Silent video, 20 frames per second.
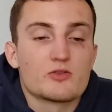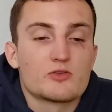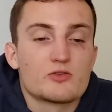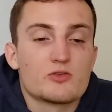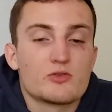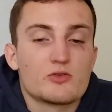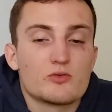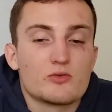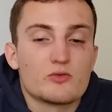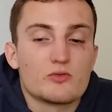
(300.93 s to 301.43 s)

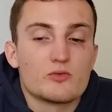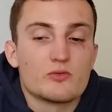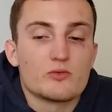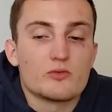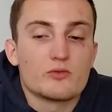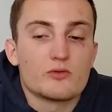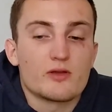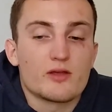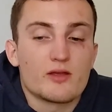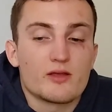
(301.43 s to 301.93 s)

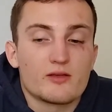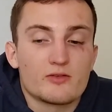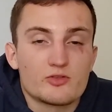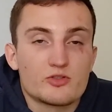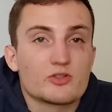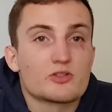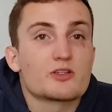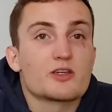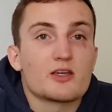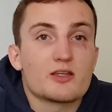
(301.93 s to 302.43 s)
to
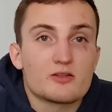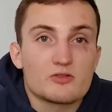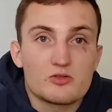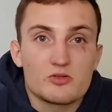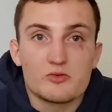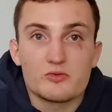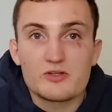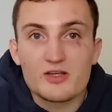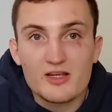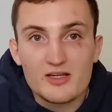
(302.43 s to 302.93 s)
just get
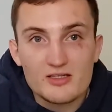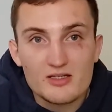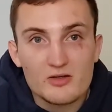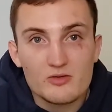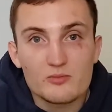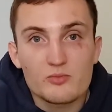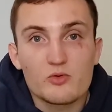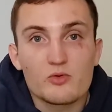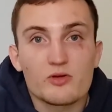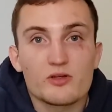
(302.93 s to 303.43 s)
2
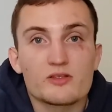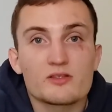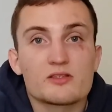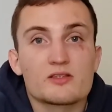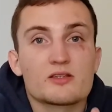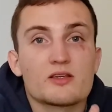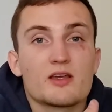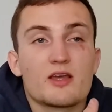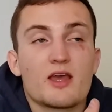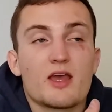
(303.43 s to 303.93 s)
takedown
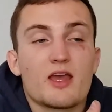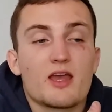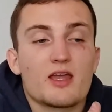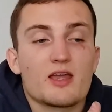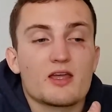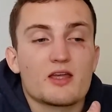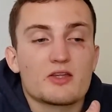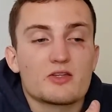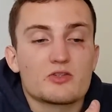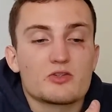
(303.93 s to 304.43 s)
points
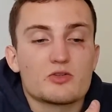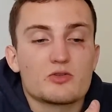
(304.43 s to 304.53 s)
and